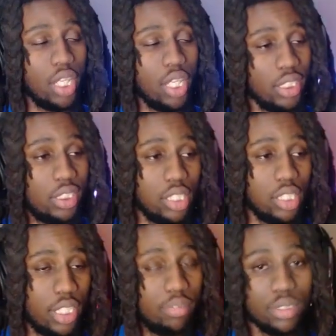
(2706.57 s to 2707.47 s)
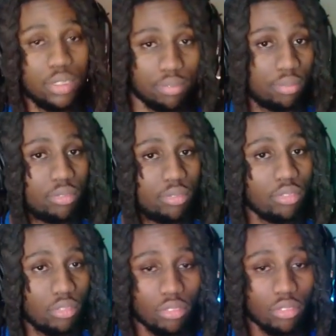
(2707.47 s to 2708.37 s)
just leaves.
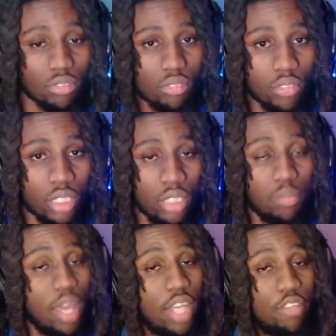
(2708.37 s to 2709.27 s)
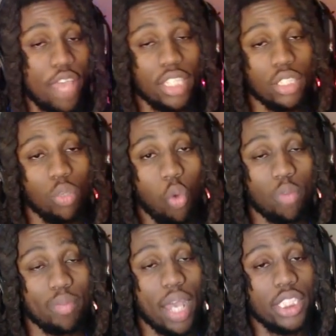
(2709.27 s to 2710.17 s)
Matter of fact, you woke
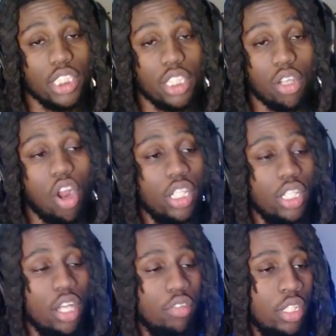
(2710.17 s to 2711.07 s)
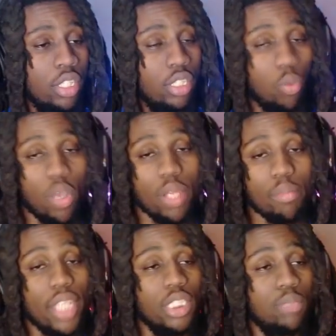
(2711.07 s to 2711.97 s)
by the shit hard enough, the wind might
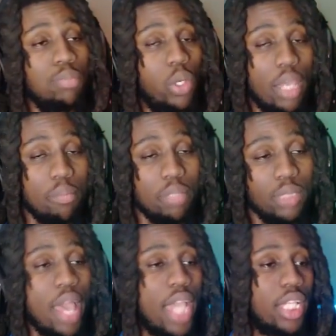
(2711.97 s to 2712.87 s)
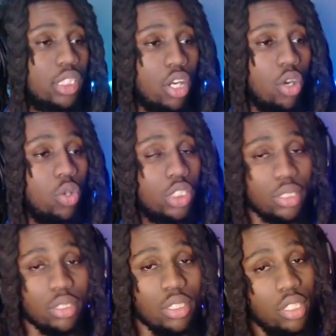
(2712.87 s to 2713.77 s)
just blow that bitch back into the ocean.
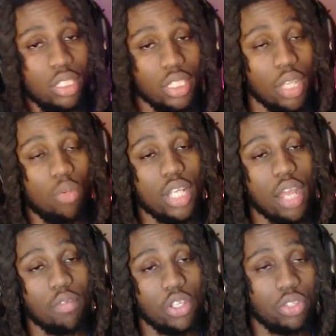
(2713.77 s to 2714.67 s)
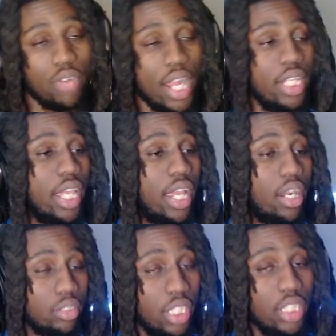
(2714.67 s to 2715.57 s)
They were never a threat, and their
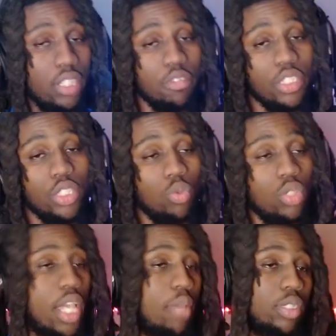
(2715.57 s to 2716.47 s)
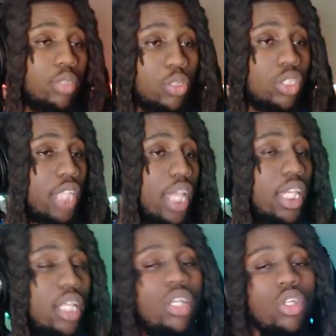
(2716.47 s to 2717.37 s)
individual damage per second
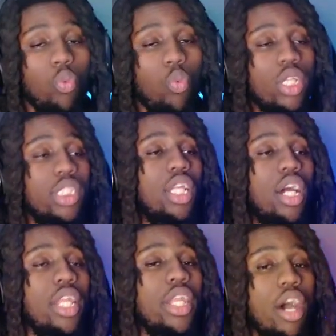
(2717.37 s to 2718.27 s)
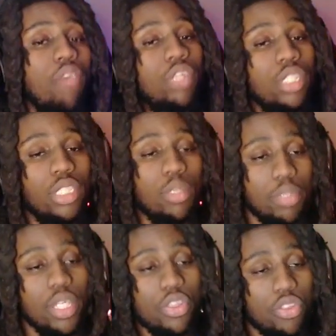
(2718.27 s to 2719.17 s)
wasn't enough to be a
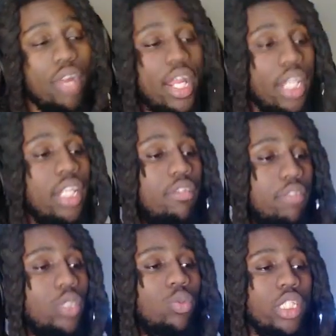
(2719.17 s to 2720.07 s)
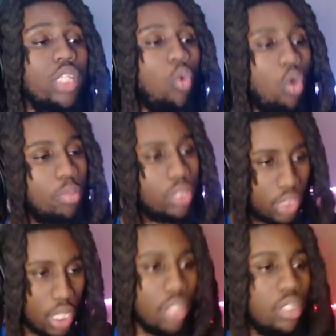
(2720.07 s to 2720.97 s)
threat individually or put together.